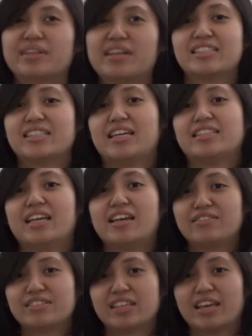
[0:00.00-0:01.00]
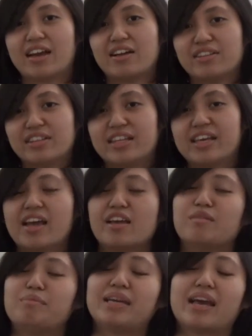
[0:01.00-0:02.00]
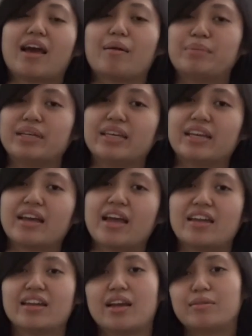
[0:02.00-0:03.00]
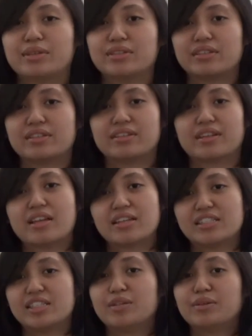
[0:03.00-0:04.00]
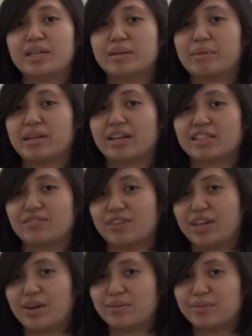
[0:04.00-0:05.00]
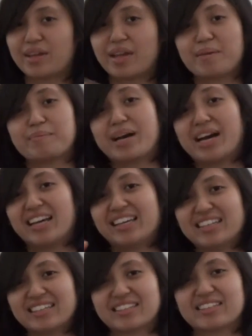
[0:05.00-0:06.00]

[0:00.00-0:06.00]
Stay safe, stay healthy, and be happy. And I will see you in my next video. Bye.